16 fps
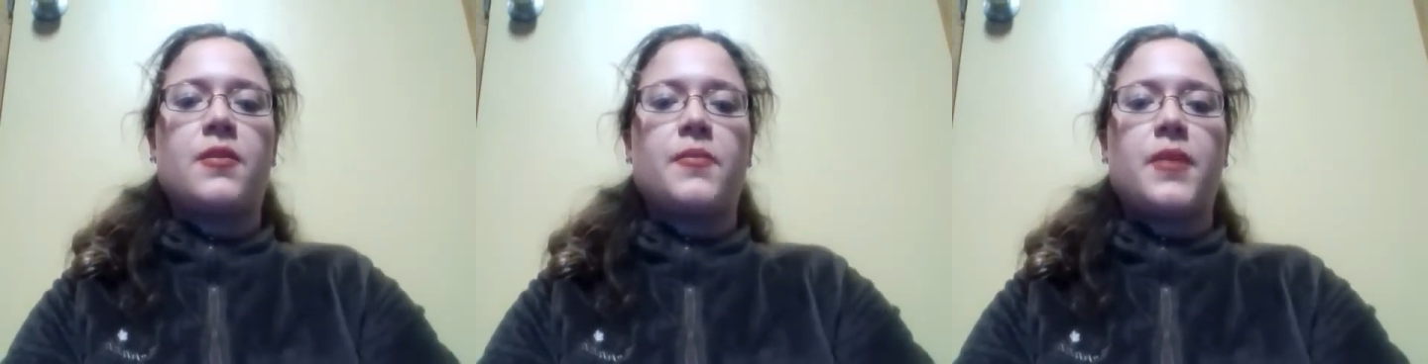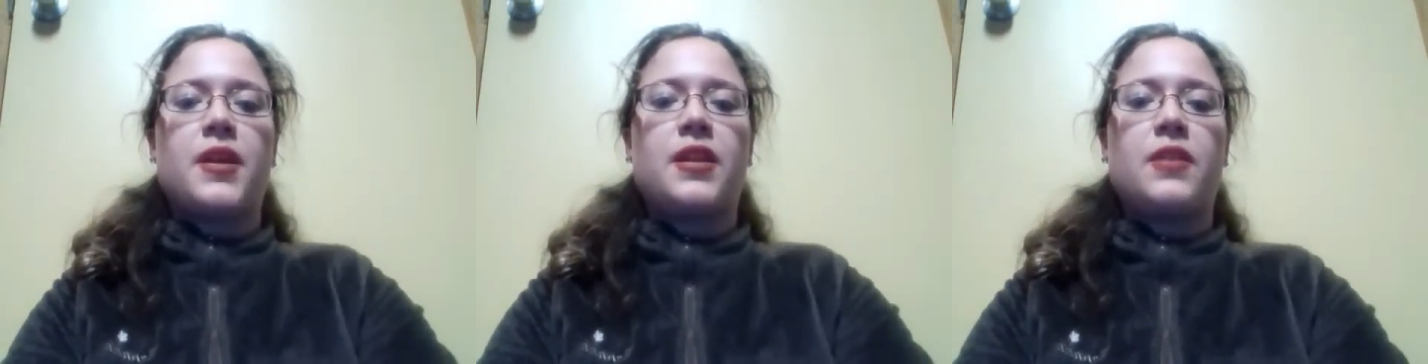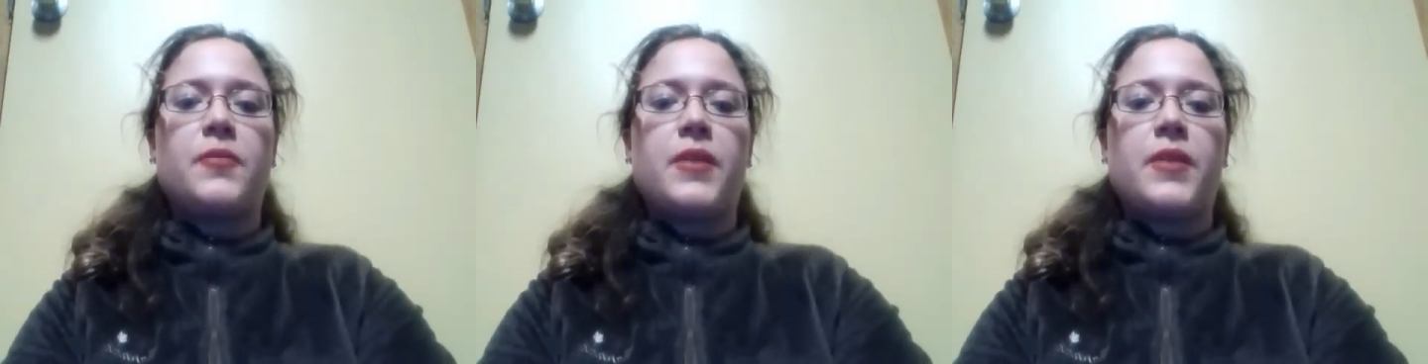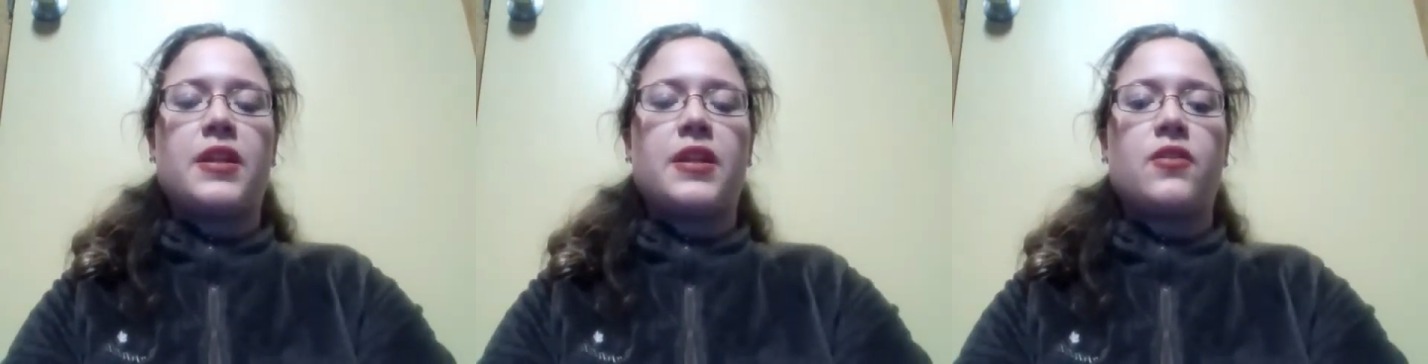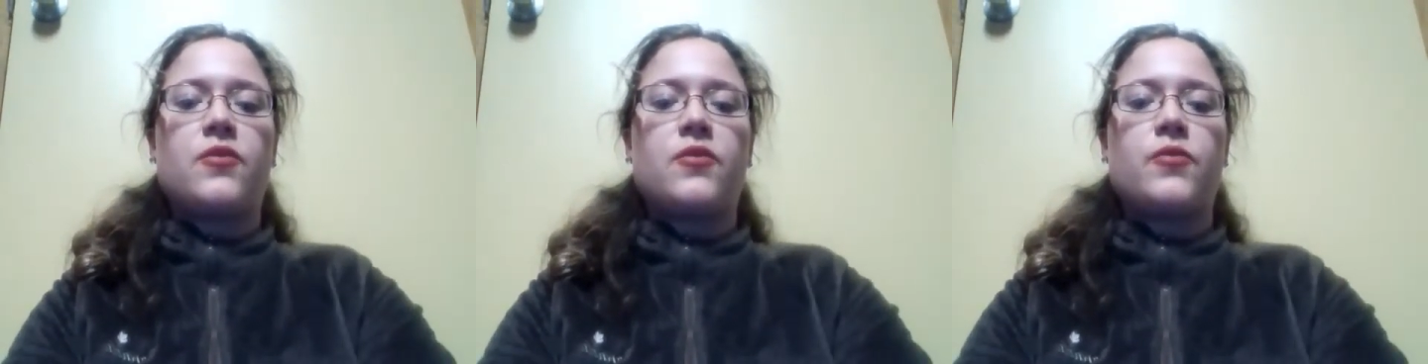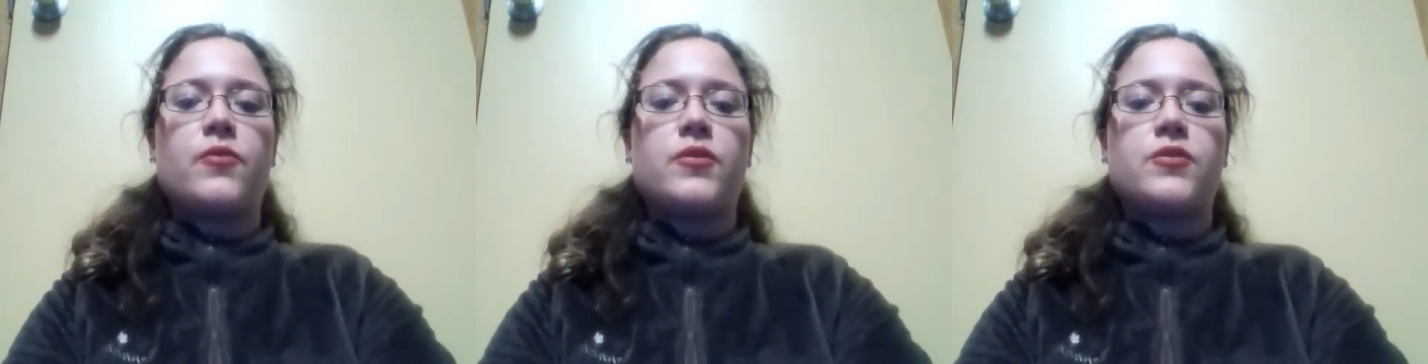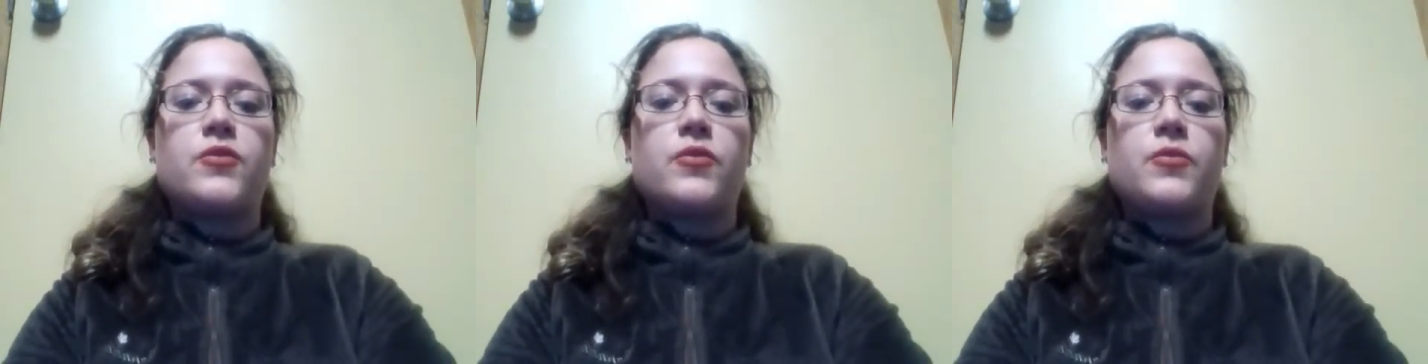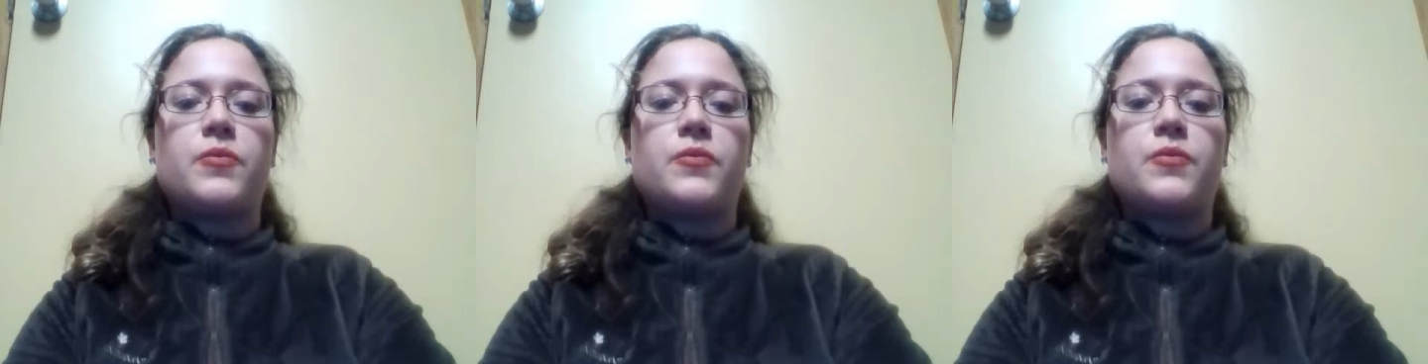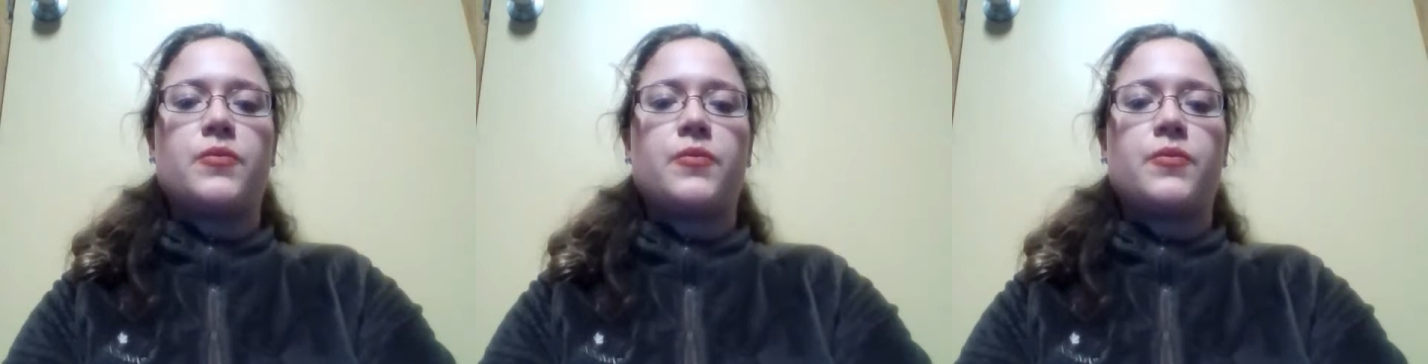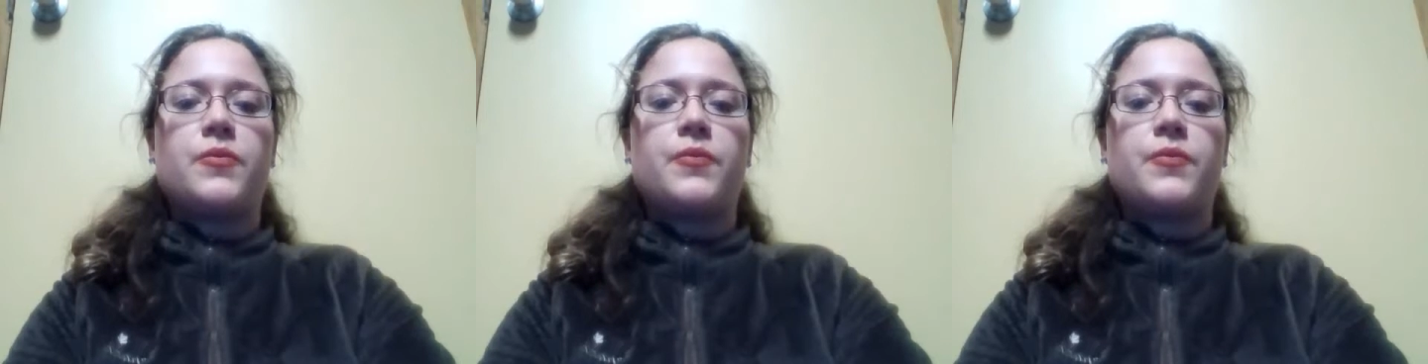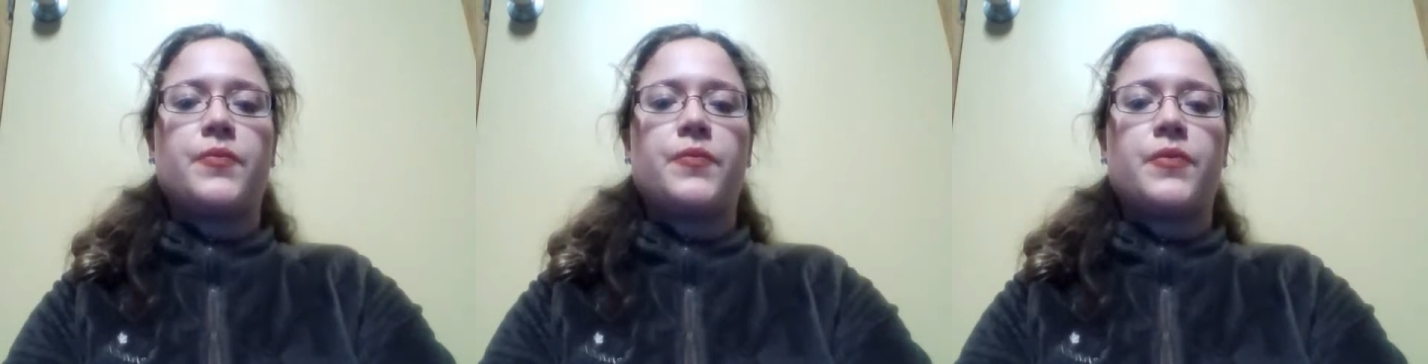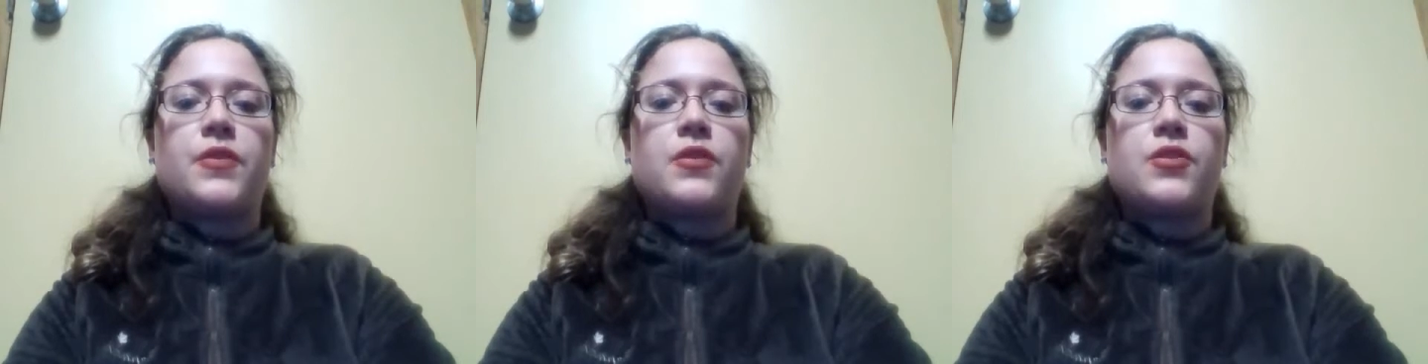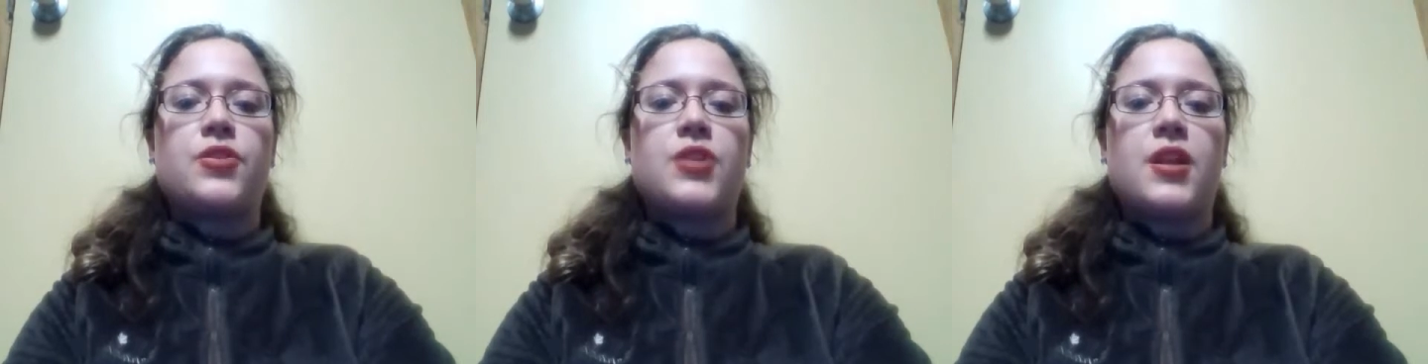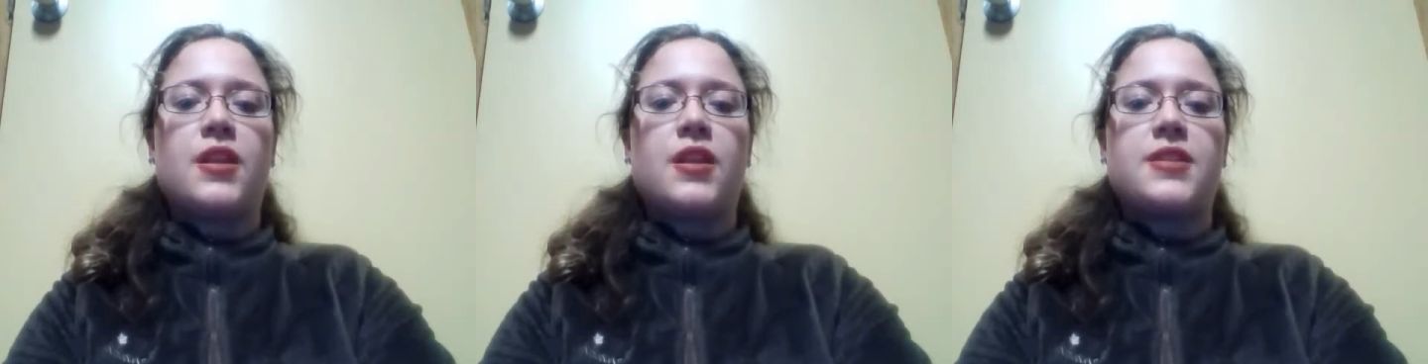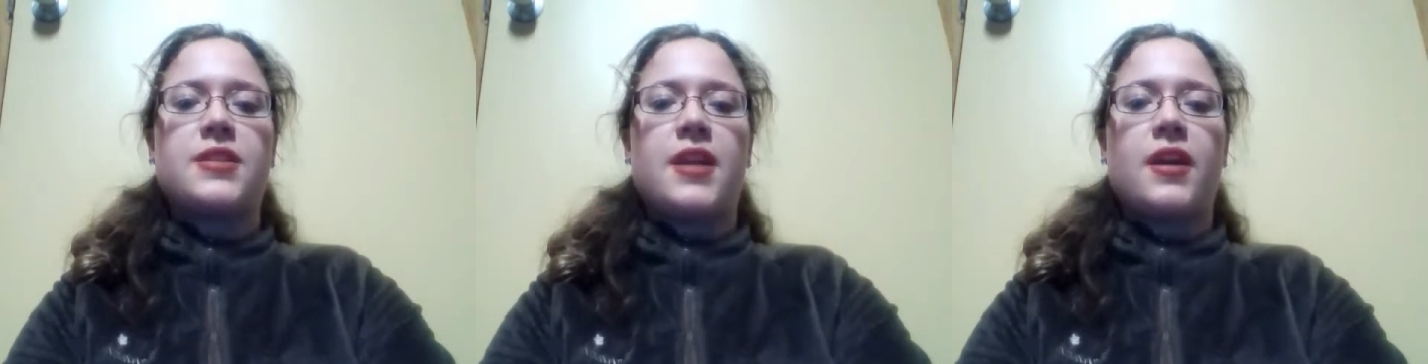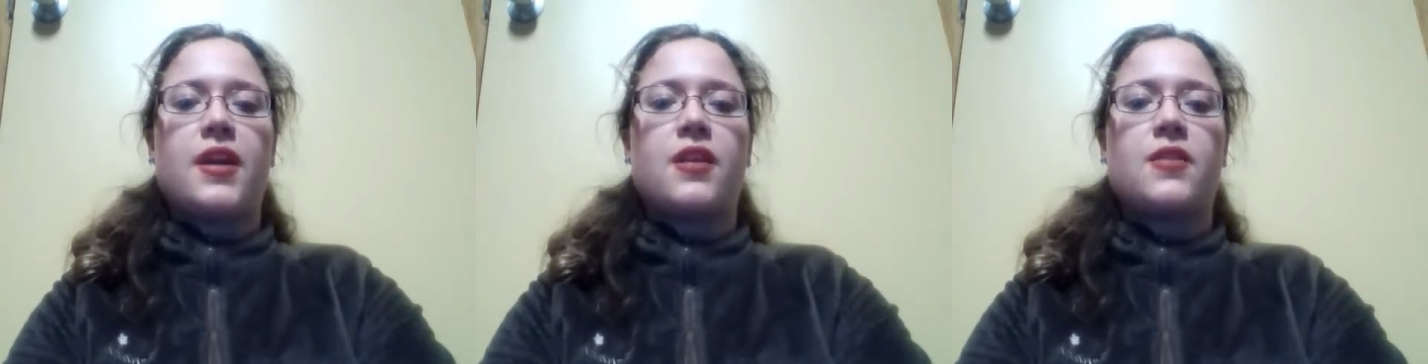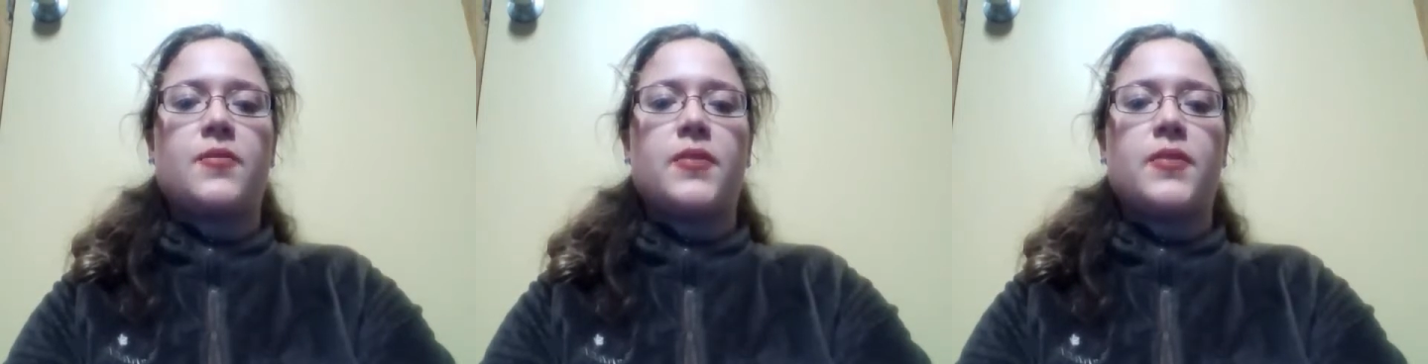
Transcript: by Lumina Razum Sheila Day,